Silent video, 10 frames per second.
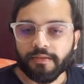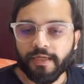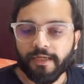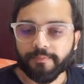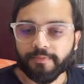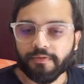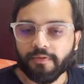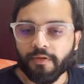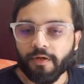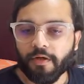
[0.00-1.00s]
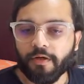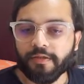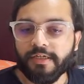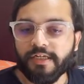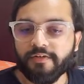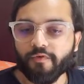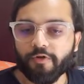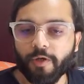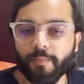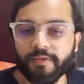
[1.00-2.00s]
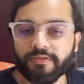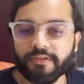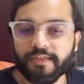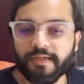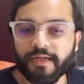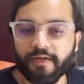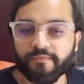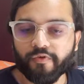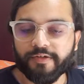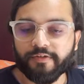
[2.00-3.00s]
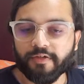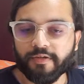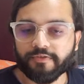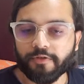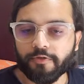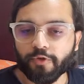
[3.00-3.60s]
Type D for domestic and I for international.